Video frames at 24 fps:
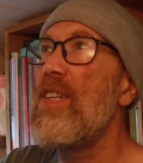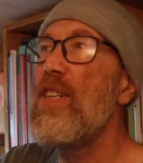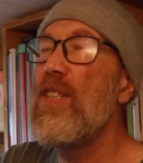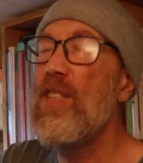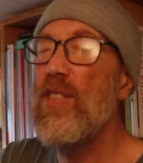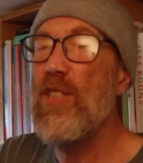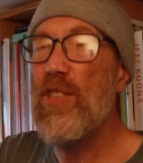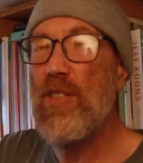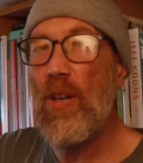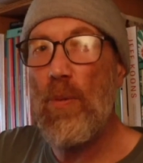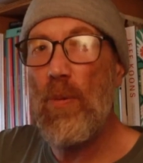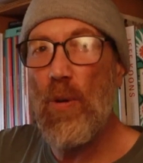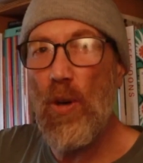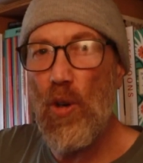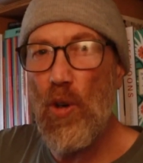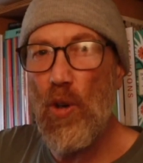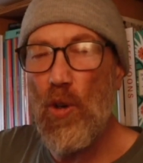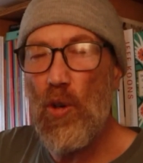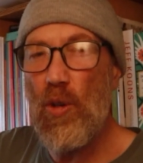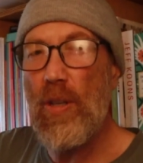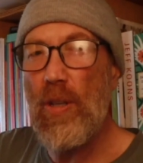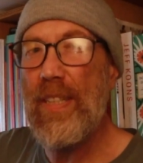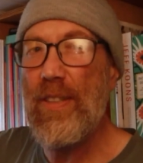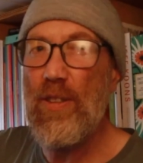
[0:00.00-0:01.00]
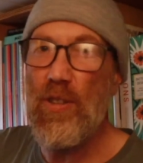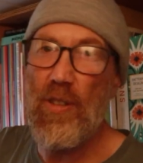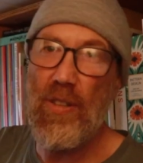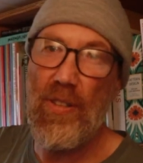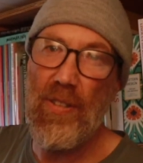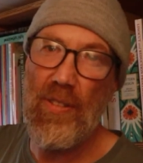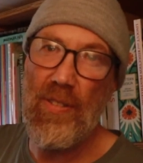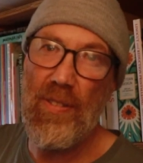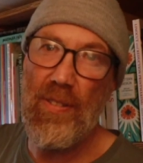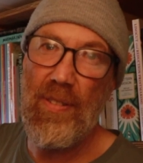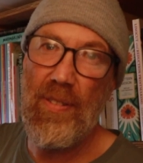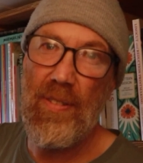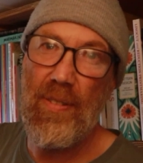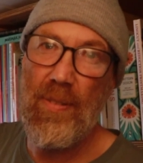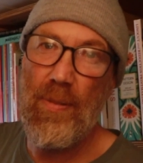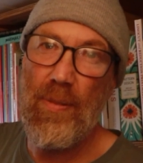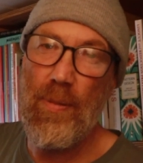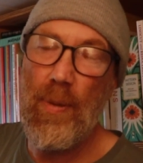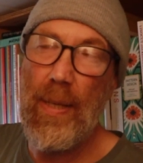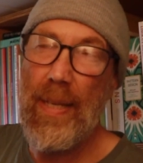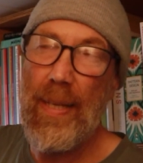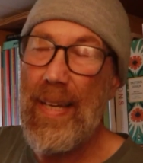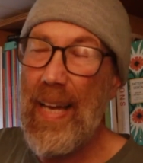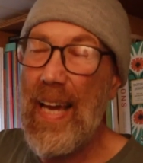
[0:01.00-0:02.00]
So all in all,
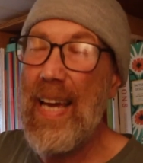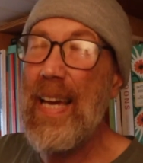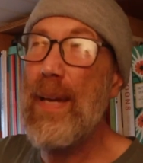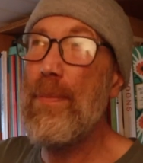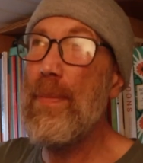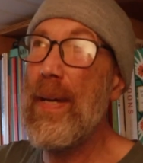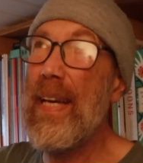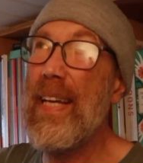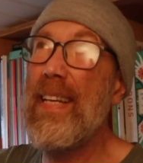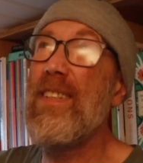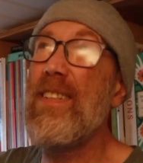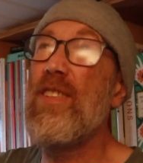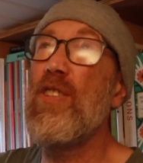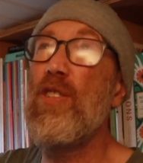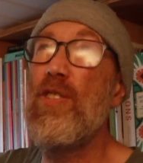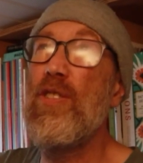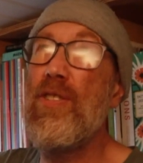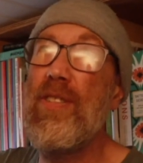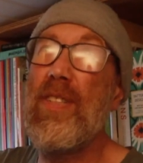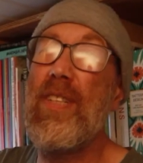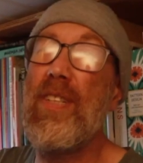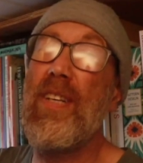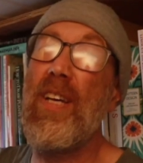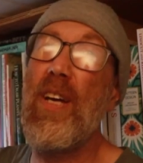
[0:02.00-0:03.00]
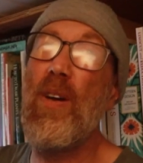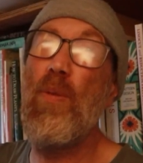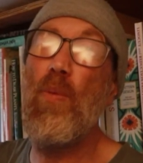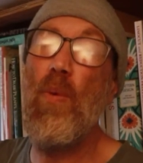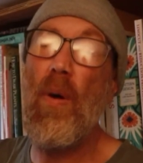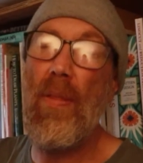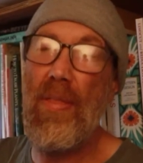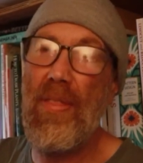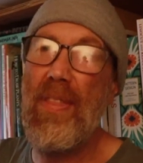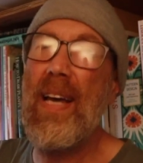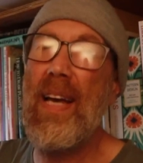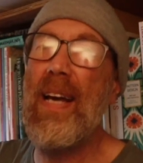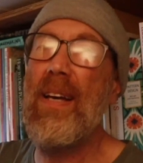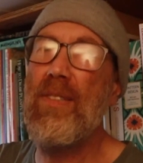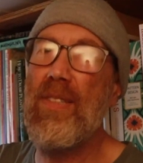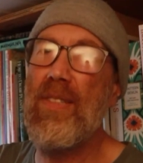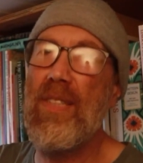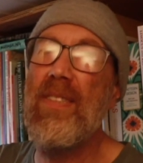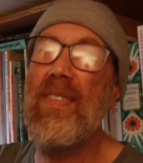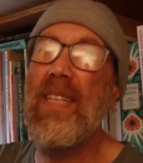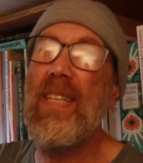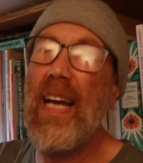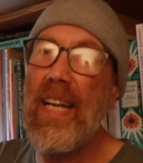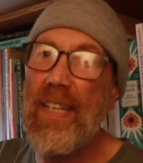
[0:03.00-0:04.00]
we came in under
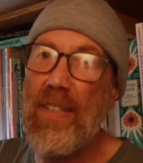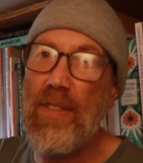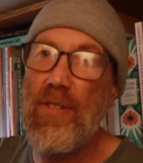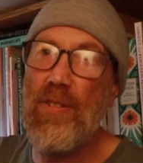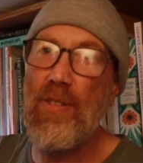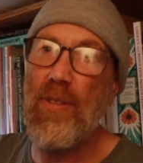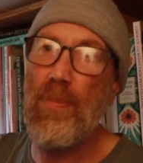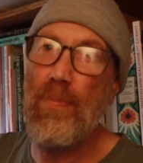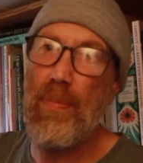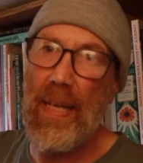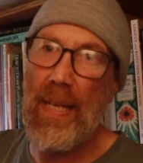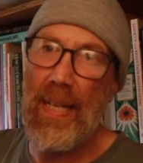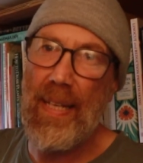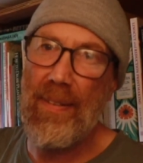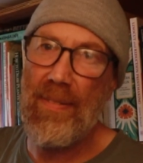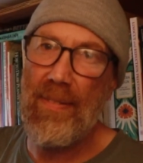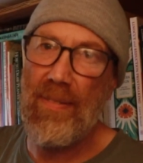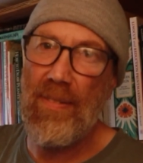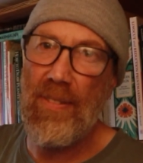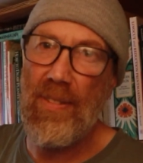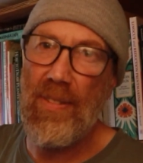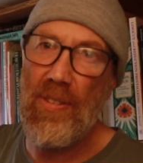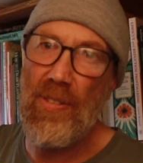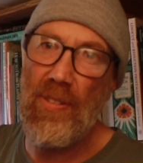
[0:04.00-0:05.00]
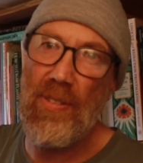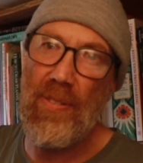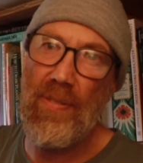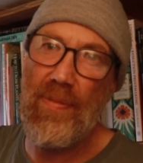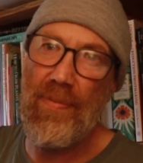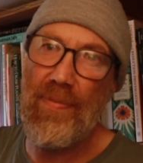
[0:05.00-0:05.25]
£1,900,